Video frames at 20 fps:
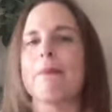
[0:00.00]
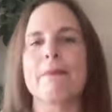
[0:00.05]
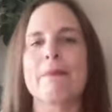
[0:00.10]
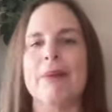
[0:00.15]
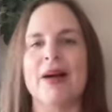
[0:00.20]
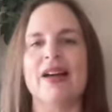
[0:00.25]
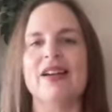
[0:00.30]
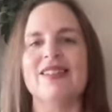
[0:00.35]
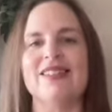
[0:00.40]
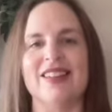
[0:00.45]

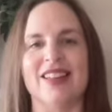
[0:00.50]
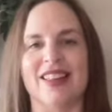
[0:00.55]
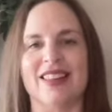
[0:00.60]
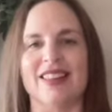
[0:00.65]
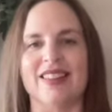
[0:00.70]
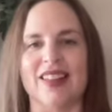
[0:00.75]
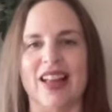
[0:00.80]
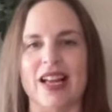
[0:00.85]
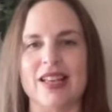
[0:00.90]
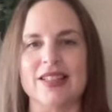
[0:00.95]
But
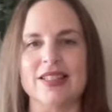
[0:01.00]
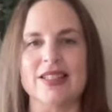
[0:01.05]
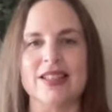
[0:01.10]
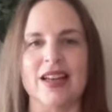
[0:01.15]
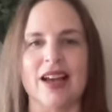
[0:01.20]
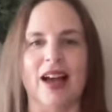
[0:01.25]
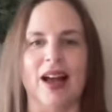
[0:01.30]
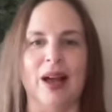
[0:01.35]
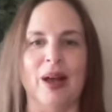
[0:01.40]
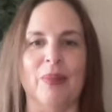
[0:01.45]
nonetheless,
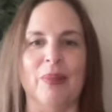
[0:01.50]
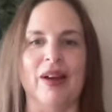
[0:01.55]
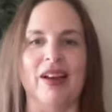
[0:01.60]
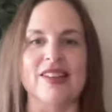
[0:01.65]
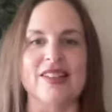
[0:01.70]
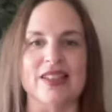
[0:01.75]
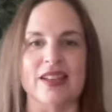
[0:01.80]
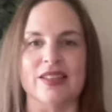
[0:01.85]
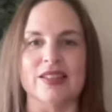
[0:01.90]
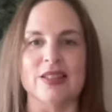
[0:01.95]
um, I
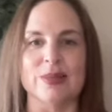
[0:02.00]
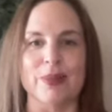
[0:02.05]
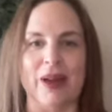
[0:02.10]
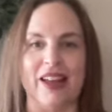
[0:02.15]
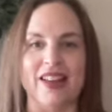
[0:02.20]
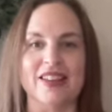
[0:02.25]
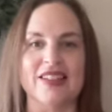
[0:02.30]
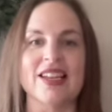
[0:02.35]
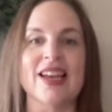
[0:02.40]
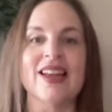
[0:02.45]
did
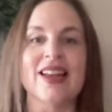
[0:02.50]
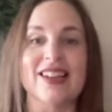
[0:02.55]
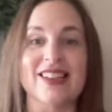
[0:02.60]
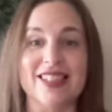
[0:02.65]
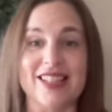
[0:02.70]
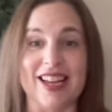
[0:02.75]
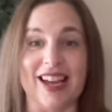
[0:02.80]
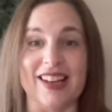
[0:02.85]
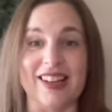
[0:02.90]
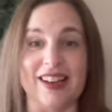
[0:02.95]
spend
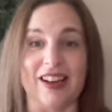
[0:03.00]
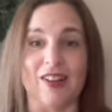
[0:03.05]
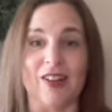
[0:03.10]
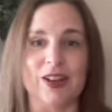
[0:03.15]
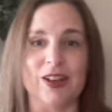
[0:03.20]
$10.